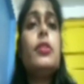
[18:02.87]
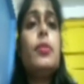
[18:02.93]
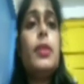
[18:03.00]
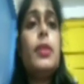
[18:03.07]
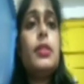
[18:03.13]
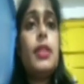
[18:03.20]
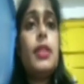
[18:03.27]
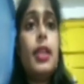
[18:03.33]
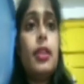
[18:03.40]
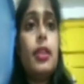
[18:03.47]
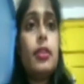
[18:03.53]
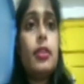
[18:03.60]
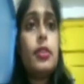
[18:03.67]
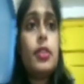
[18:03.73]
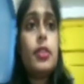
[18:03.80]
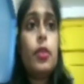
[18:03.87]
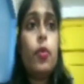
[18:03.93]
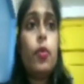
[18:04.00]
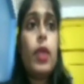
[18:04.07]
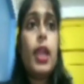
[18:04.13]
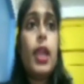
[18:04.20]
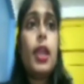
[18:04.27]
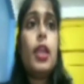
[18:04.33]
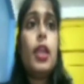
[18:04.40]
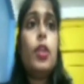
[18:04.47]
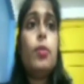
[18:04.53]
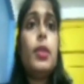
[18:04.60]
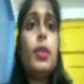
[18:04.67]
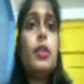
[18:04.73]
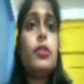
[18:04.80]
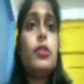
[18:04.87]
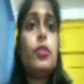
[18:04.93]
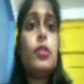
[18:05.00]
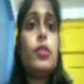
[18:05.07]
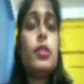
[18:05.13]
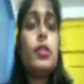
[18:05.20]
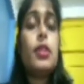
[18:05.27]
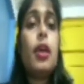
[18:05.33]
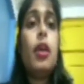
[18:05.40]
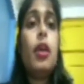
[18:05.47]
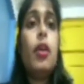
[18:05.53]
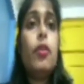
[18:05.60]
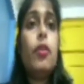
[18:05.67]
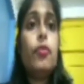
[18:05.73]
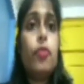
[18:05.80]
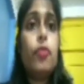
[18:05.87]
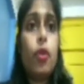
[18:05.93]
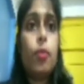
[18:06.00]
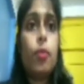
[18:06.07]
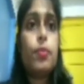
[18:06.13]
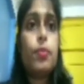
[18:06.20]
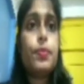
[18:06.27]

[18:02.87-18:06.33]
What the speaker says: means the industry where the human resources are formed.